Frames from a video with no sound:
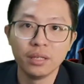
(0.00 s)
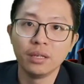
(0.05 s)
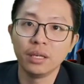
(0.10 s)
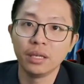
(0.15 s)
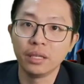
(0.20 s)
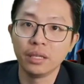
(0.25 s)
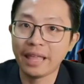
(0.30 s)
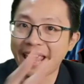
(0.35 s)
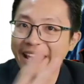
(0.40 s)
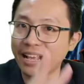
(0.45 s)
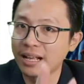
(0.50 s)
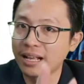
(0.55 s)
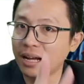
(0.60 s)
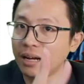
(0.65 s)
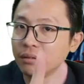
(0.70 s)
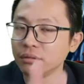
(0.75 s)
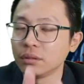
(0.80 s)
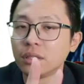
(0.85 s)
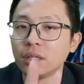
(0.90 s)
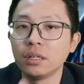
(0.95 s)
It
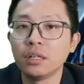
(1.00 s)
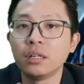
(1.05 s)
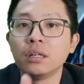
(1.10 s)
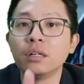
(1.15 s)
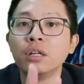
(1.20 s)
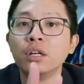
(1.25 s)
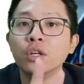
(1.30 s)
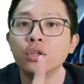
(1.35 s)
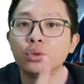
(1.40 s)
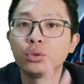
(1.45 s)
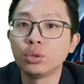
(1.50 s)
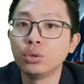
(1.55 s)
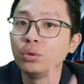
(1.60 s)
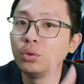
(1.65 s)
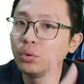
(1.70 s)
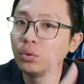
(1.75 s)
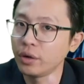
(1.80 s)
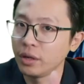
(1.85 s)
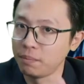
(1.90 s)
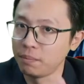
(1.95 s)
encounters
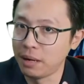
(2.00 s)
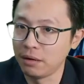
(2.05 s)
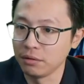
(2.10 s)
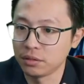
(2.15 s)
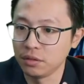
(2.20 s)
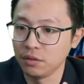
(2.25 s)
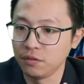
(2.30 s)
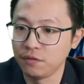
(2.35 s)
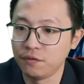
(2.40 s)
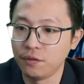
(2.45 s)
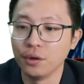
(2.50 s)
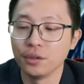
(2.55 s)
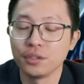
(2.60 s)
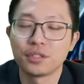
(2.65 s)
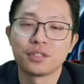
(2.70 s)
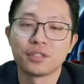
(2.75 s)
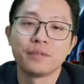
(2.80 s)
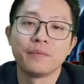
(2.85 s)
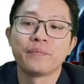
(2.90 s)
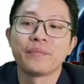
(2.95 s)
2 repulsive
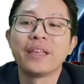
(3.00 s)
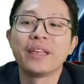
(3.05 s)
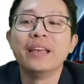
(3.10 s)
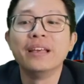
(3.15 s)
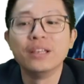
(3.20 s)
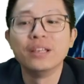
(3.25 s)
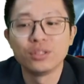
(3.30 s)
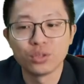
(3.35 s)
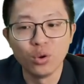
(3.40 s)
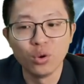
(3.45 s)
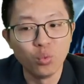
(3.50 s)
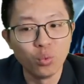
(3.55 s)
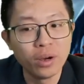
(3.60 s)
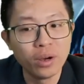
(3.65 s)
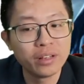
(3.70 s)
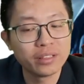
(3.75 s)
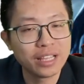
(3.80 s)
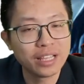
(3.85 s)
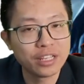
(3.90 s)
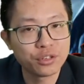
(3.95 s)
force. So
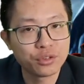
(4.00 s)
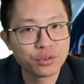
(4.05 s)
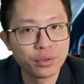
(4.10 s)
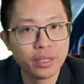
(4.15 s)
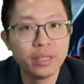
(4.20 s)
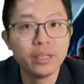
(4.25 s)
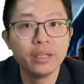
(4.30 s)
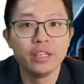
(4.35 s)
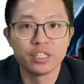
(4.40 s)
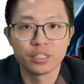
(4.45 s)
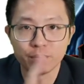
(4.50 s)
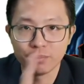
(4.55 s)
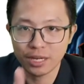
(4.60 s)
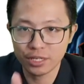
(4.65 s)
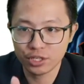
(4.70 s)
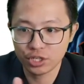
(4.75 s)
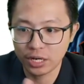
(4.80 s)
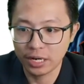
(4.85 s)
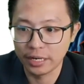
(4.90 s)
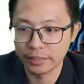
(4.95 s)
work done 3 is
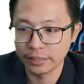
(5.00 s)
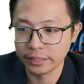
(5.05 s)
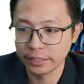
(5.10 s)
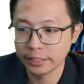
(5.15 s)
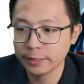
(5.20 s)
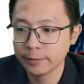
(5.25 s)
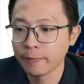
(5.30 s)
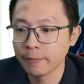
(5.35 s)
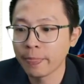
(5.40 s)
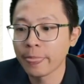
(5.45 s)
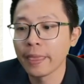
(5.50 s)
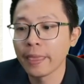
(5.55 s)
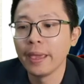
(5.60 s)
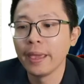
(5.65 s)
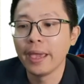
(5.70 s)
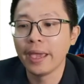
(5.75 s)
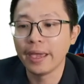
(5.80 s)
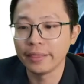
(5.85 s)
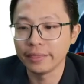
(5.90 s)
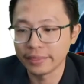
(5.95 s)
much harder,
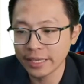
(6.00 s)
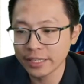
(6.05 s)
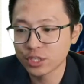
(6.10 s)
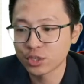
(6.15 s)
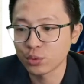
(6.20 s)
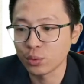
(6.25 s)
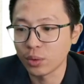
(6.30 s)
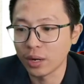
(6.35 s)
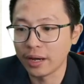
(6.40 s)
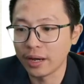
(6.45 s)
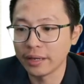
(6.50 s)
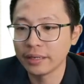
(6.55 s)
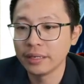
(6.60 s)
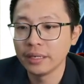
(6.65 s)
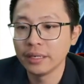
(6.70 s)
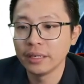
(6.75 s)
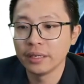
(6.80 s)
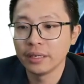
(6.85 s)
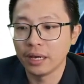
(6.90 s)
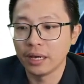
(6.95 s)
and that's why
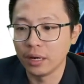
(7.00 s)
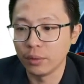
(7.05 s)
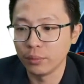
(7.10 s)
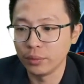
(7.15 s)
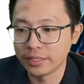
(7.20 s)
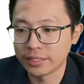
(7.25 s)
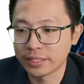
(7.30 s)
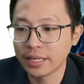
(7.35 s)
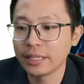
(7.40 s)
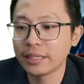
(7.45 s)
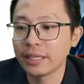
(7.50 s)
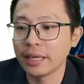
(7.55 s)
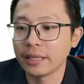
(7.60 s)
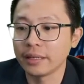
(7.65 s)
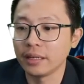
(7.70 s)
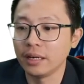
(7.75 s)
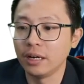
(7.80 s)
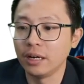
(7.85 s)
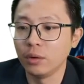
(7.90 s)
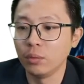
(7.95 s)
we say that
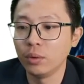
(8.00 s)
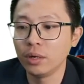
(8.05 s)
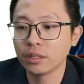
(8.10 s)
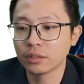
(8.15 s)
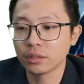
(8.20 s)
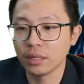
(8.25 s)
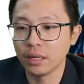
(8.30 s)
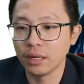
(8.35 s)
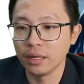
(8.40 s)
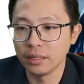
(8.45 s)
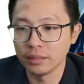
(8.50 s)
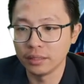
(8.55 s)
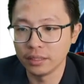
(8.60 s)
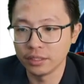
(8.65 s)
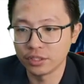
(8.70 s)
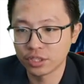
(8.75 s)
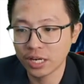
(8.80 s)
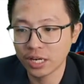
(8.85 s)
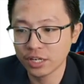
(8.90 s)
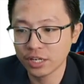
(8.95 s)

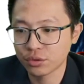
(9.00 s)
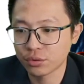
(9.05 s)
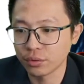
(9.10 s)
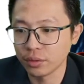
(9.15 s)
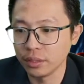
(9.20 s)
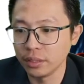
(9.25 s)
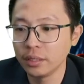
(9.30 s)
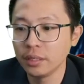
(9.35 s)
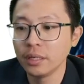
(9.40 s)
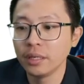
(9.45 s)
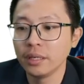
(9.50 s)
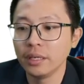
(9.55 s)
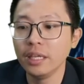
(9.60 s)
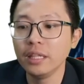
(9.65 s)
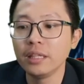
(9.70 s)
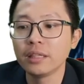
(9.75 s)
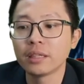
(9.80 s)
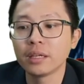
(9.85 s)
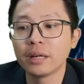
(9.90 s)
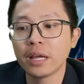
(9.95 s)
the charge 3
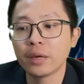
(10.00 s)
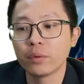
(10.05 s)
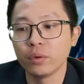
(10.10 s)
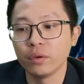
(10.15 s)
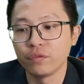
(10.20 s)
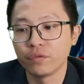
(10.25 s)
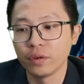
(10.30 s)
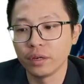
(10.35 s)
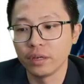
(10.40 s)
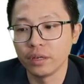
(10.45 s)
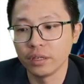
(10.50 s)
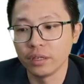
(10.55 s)
interact with